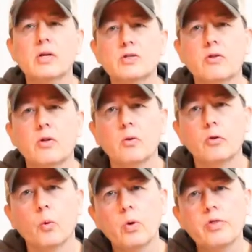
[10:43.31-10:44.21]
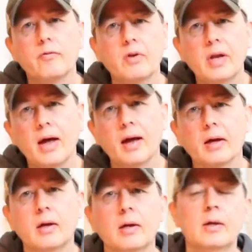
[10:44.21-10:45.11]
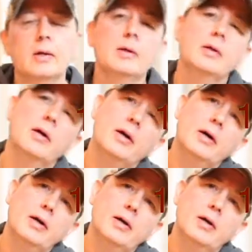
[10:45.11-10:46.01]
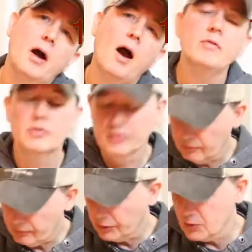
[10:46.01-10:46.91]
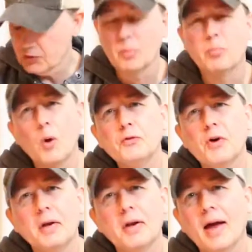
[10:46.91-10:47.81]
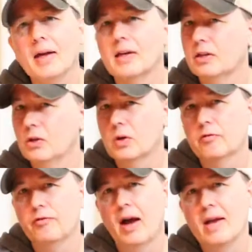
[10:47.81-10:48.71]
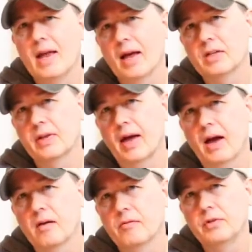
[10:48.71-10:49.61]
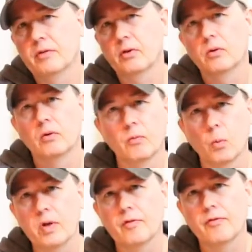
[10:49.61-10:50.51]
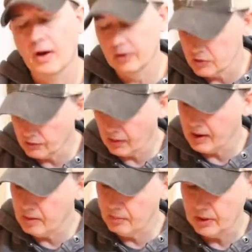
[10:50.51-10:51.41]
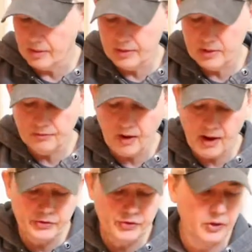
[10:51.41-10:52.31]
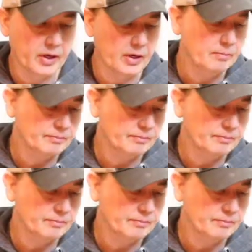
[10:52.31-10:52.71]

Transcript: is the width of the neck. Obviously, if you're using a bolt-on neck, you can find necks that have different width values, right? But this 5-string,